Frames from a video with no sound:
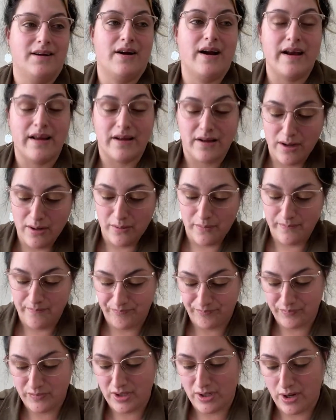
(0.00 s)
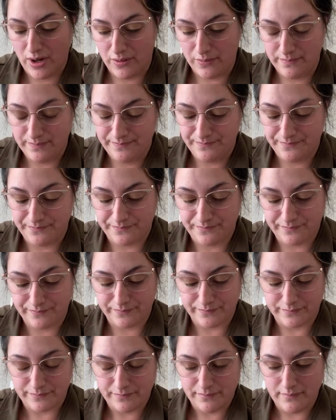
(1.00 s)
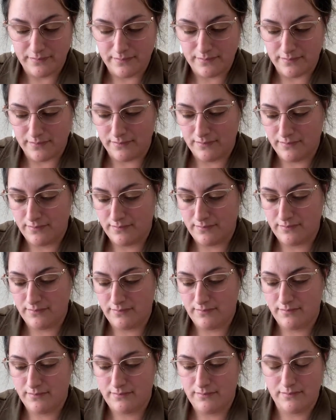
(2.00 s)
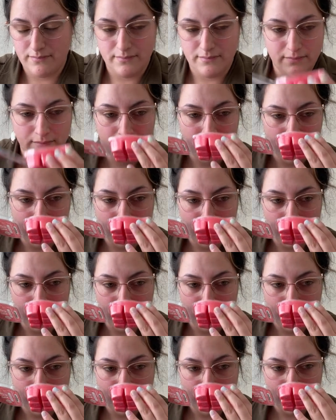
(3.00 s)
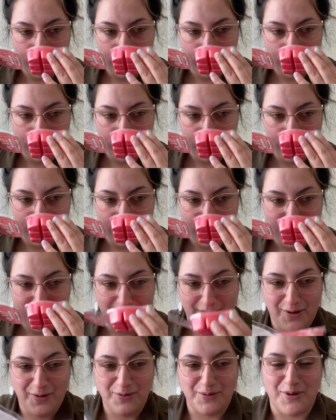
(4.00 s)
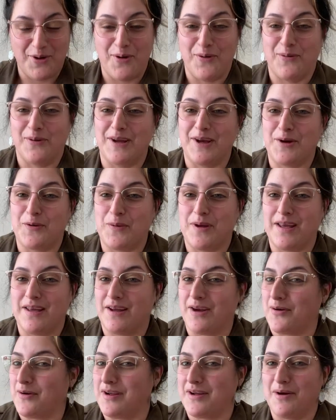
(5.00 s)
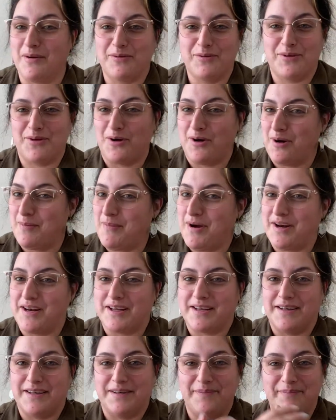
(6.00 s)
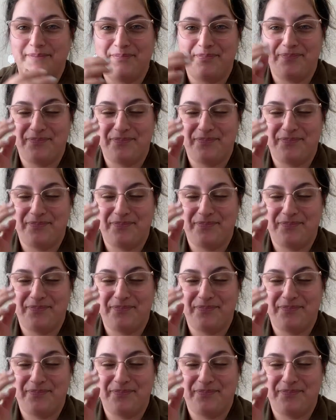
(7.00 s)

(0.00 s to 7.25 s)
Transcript: All right, go. Go. baby Oh no, here we here he comes with the harmonica.